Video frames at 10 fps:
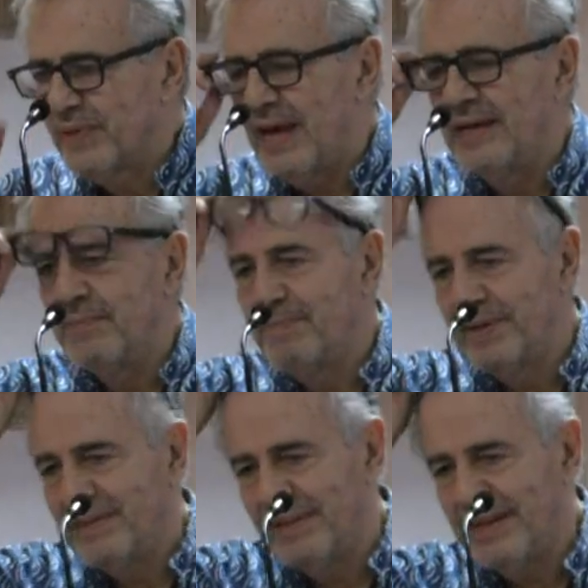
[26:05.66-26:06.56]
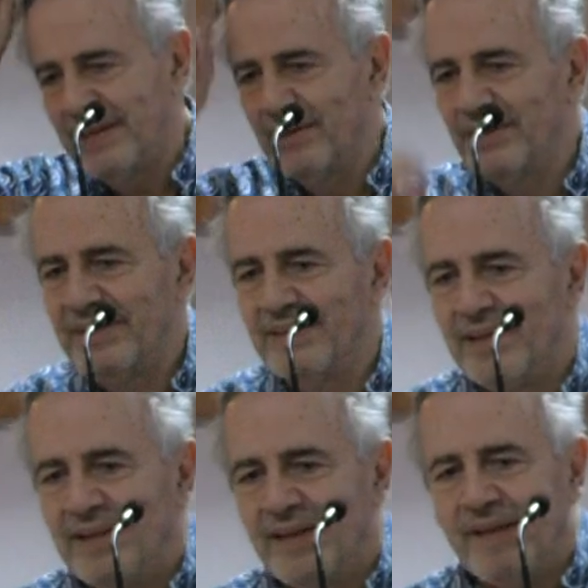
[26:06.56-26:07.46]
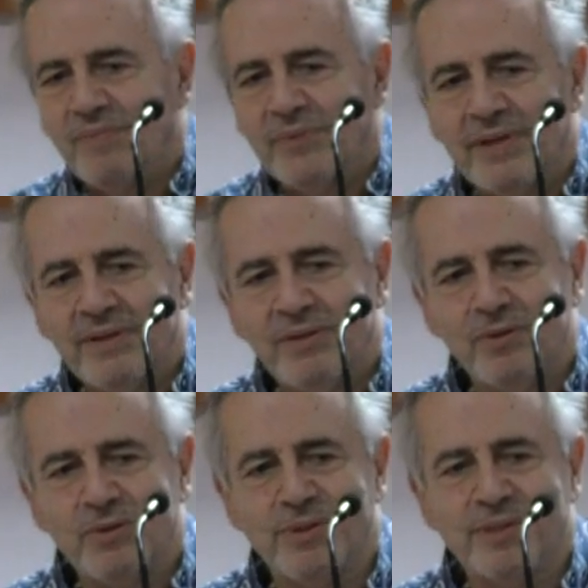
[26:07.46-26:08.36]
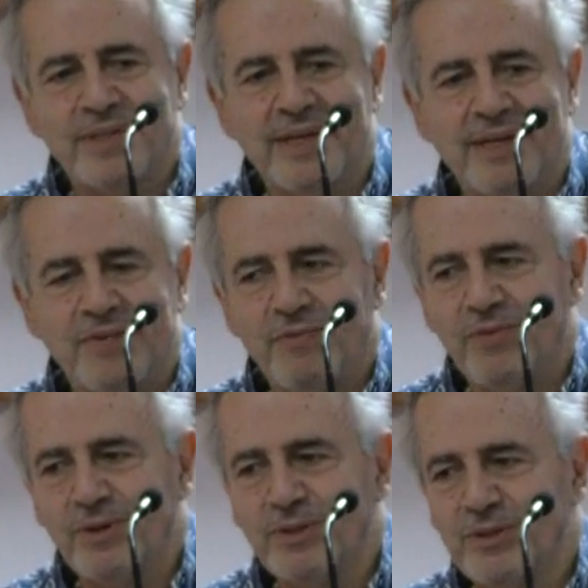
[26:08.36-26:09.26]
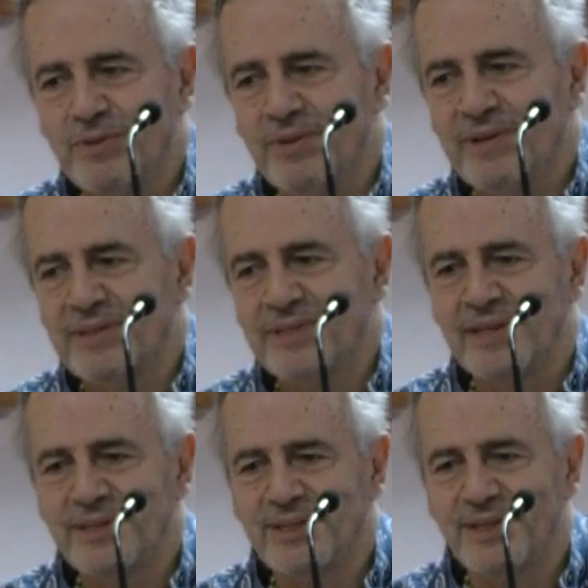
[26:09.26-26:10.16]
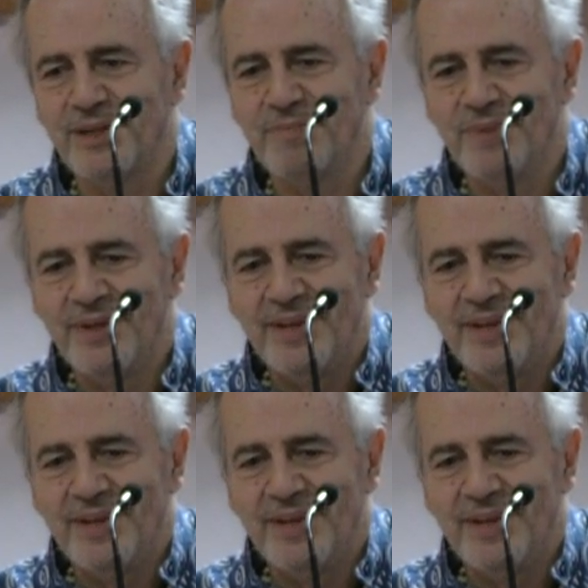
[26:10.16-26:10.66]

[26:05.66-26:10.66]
And in particular, you could say he refers to this as, um,